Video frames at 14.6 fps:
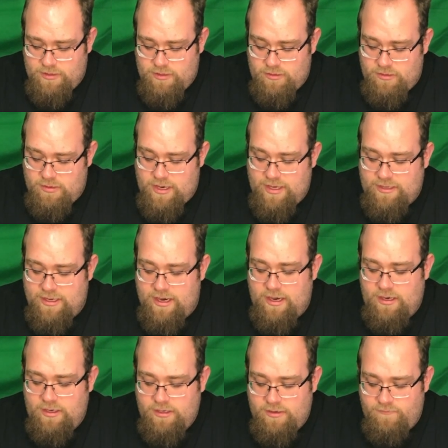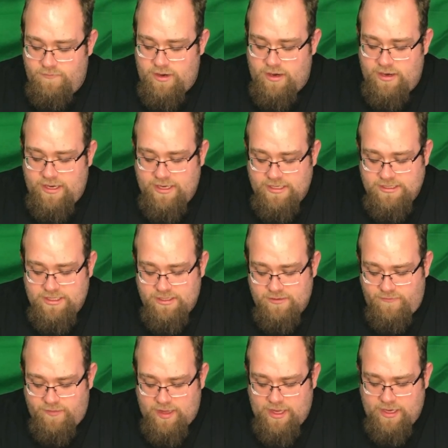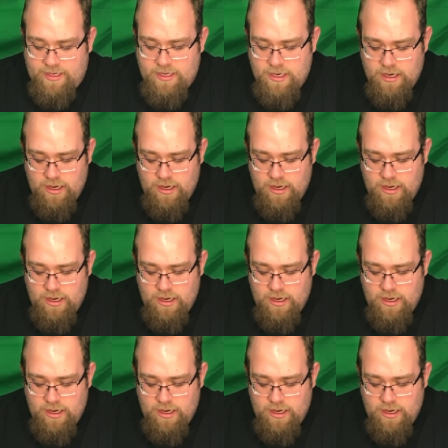Right there. Very easy to flick.